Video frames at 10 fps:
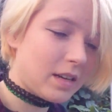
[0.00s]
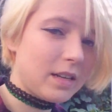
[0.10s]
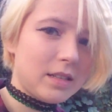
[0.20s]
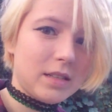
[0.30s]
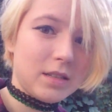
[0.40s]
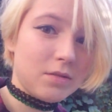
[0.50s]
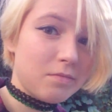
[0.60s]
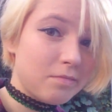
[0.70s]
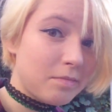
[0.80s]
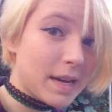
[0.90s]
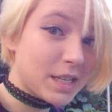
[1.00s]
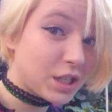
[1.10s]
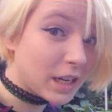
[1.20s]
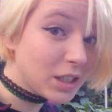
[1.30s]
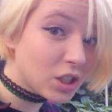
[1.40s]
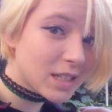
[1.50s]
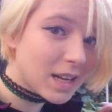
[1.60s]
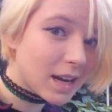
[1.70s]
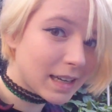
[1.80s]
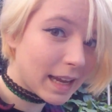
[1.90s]
It may change
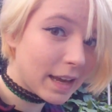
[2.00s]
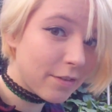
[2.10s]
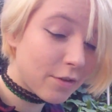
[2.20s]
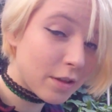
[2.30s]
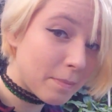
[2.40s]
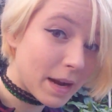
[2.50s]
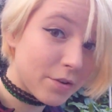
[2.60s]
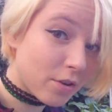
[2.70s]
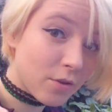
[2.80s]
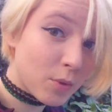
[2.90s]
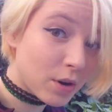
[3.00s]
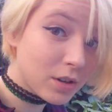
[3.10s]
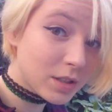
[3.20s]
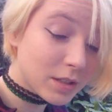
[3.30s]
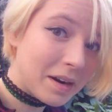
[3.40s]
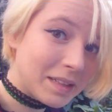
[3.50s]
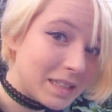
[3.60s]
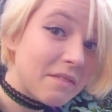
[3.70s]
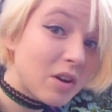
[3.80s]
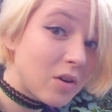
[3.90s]
slightly for the better or the worse, but
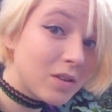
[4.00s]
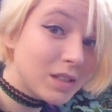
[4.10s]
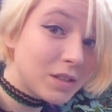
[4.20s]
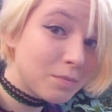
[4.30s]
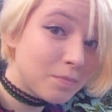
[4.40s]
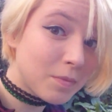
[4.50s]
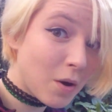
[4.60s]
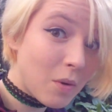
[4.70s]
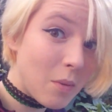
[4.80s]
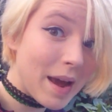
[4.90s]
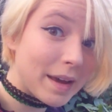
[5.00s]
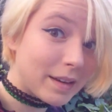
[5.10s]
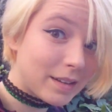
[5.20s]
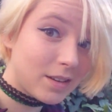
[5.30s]
it's never going to go away.